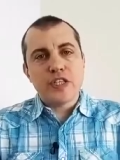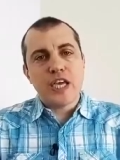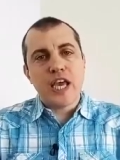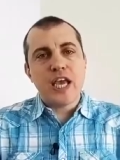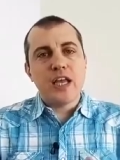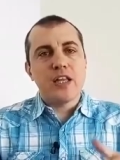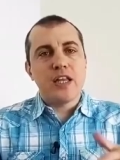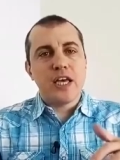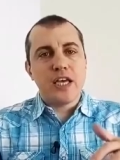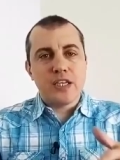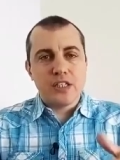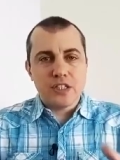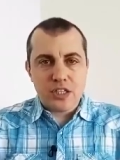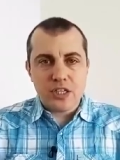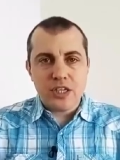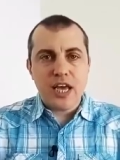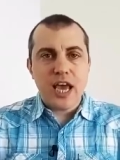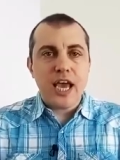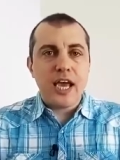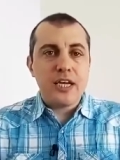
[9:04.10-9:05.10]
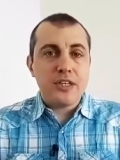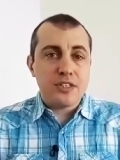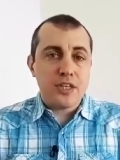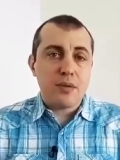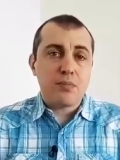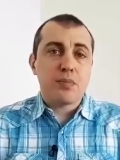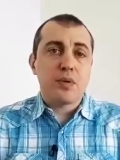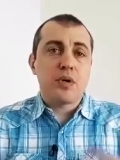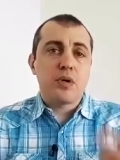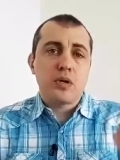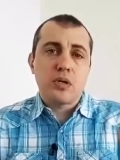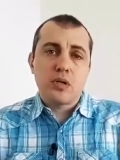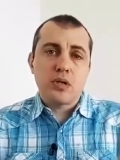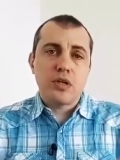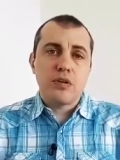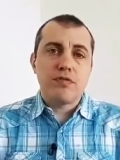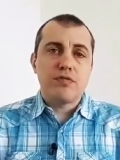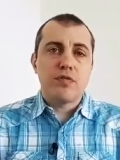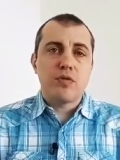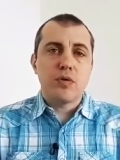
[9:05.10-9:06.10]
scaling today
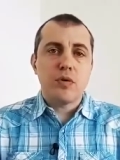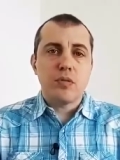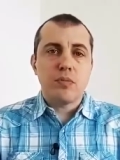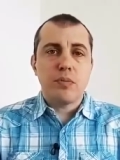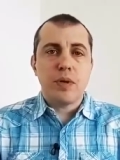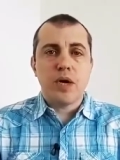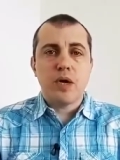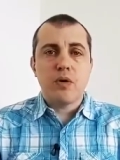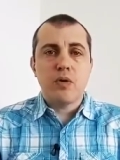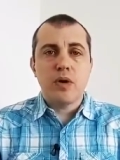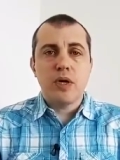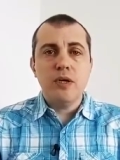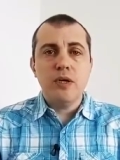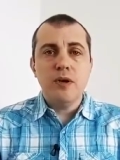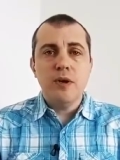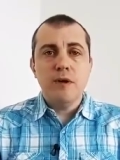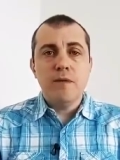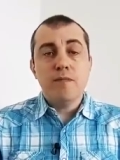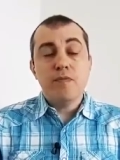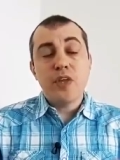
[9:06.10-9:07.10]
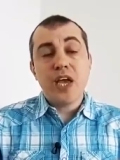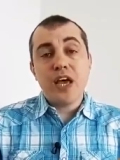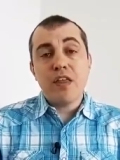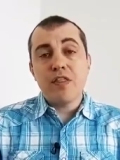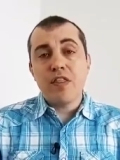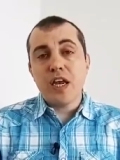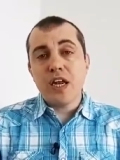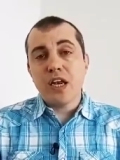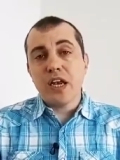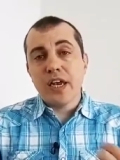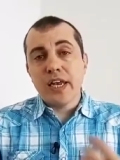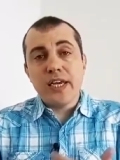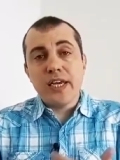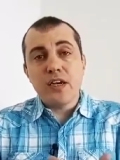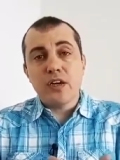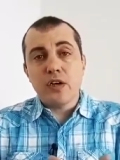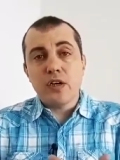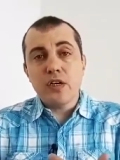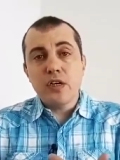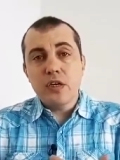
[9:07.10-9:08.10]
temporarily for Bitcoin and then
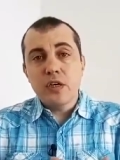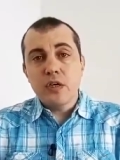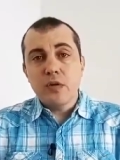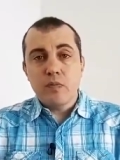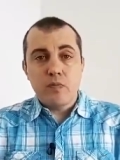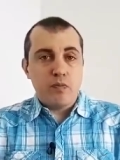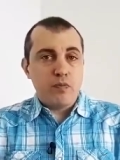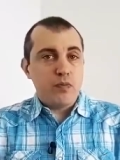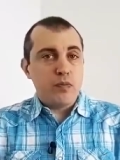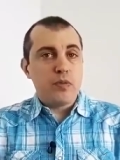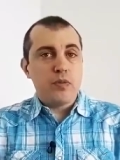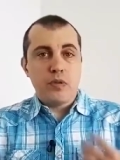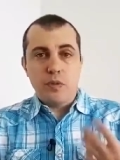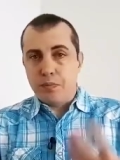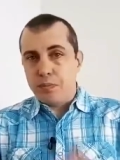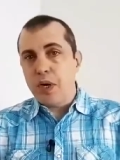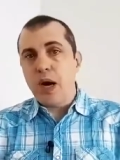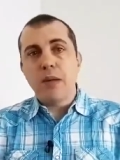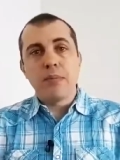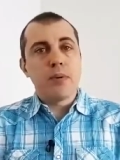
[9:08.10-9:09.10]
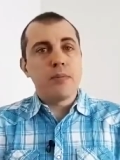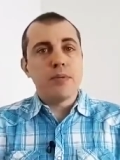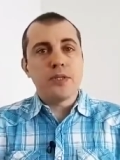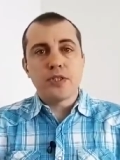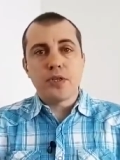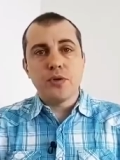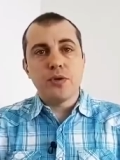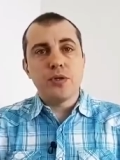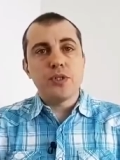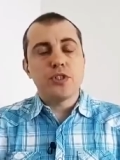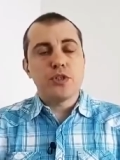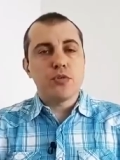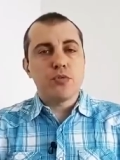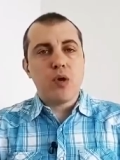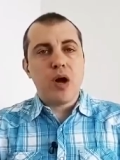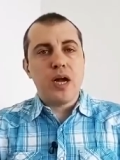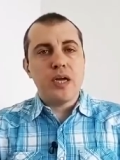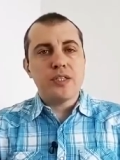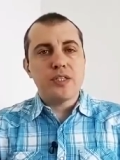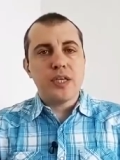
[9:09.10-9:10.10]
later, the problem is going to
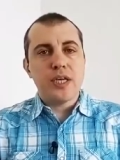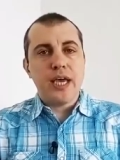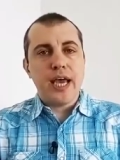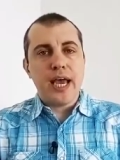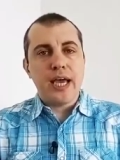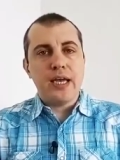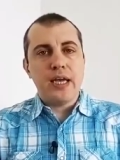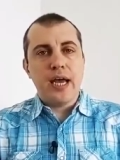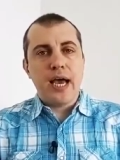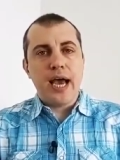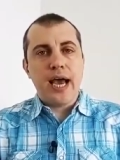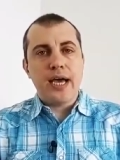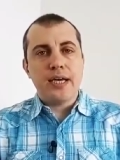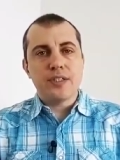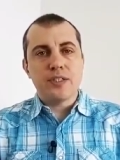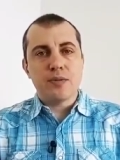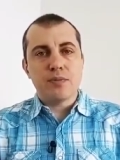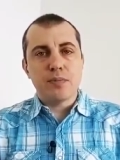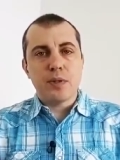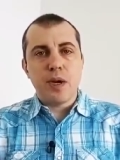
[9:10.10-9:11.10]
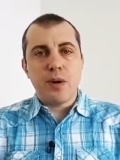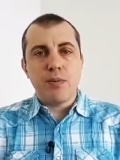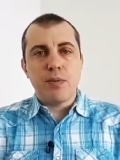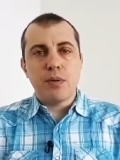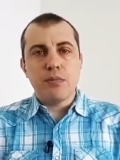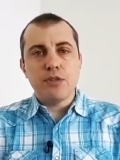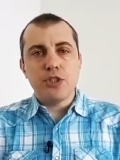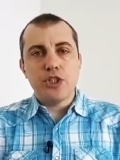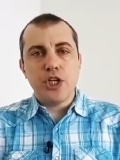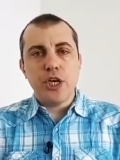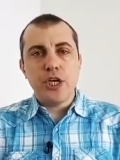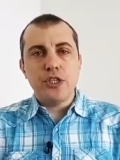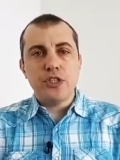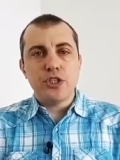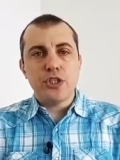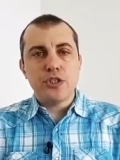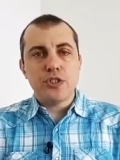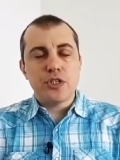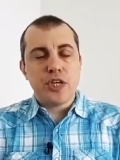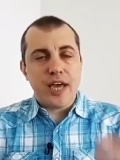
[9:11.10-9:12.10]
arise again as the problem
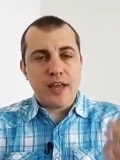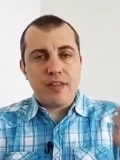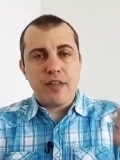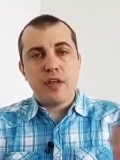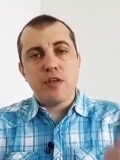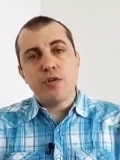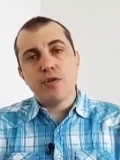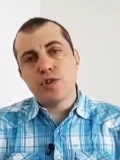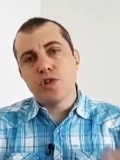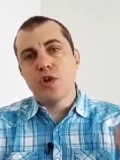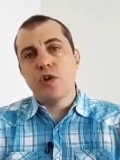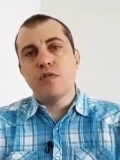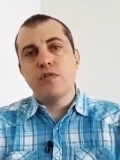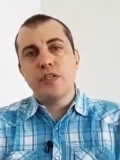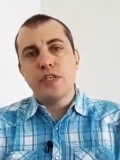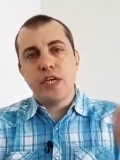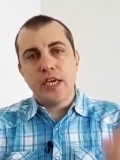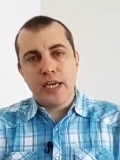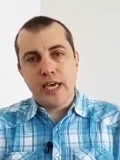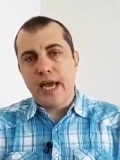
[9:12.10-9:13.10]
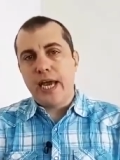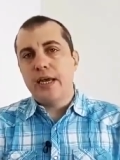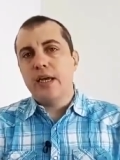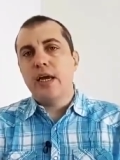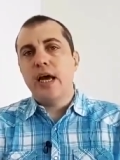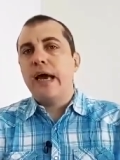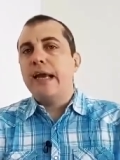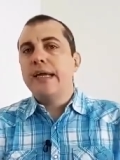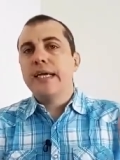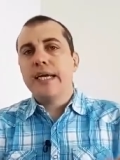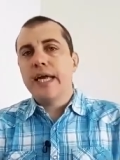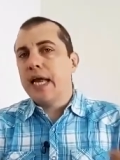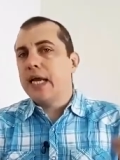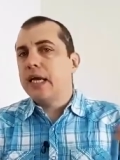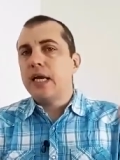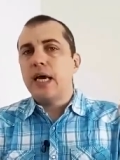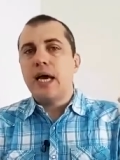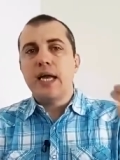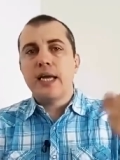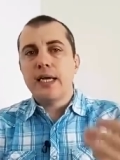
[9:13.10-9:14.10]
changes, and then you solve it again and
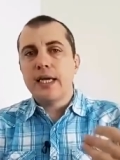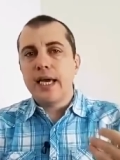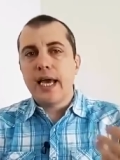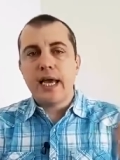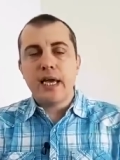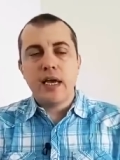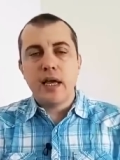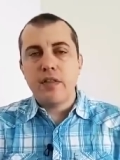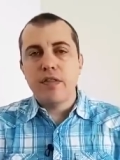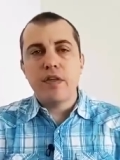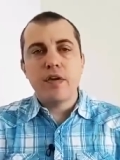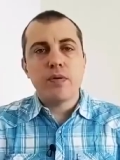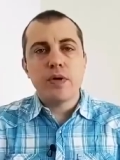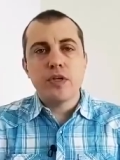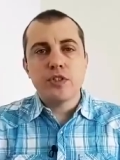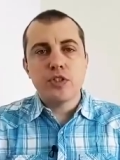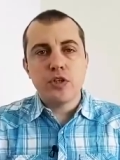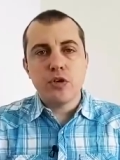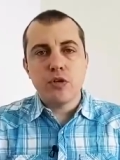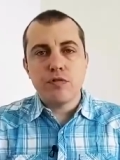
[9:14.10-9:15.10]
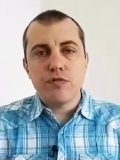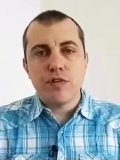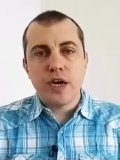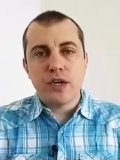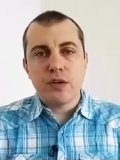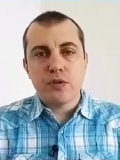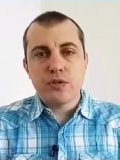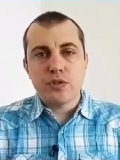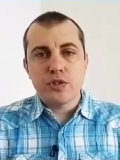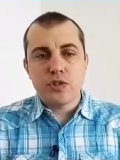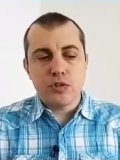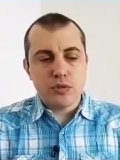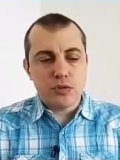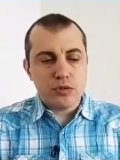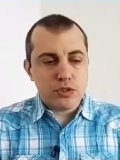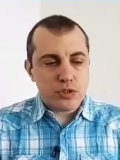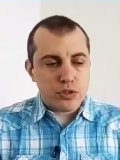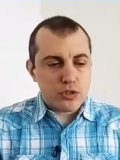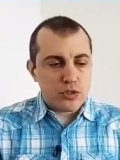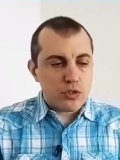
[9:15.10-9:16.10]
again and again, and there is no final
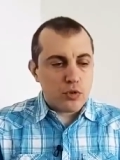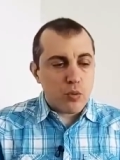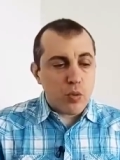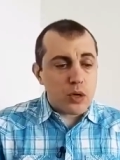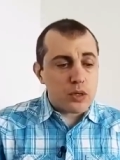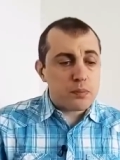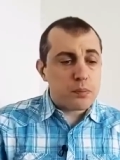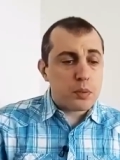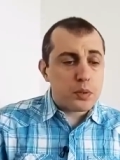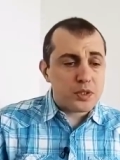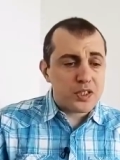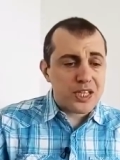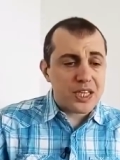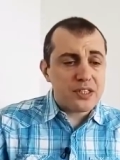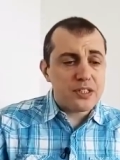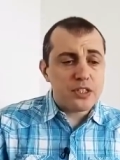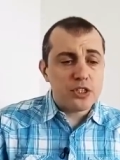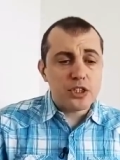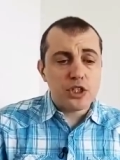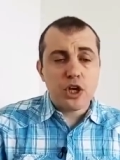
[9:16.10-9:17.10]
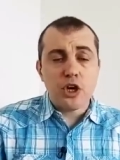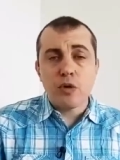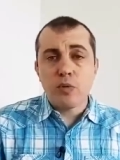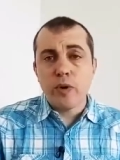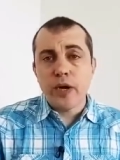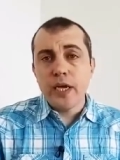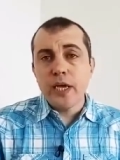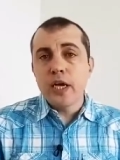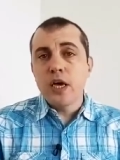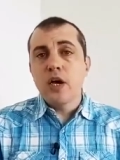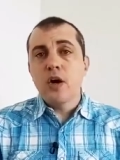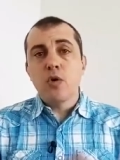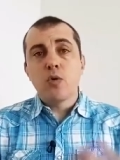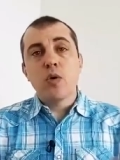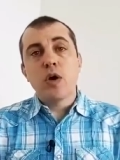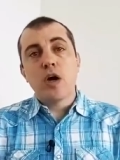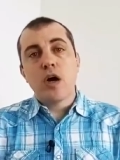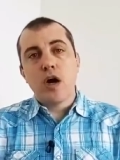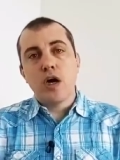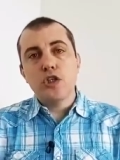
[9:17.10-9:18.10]
solution. So, what percentage are we?
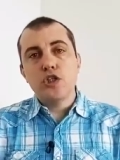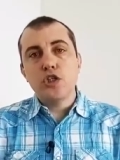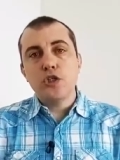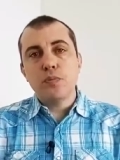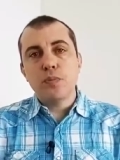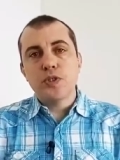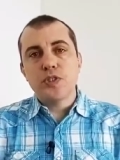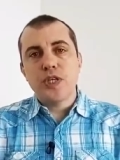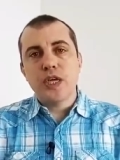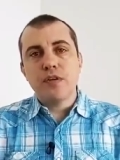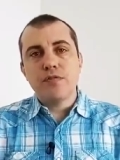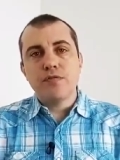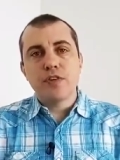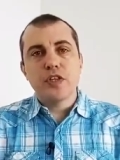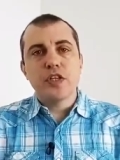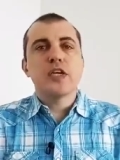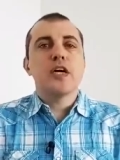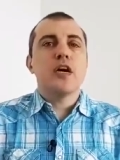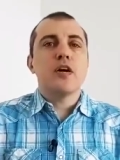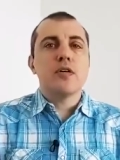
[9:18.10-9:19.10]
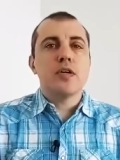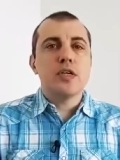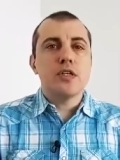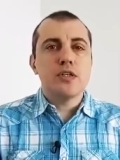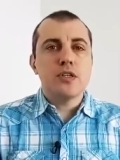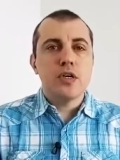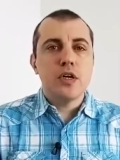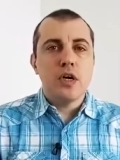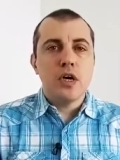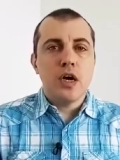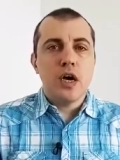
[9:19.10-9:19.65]
We're 100% for the current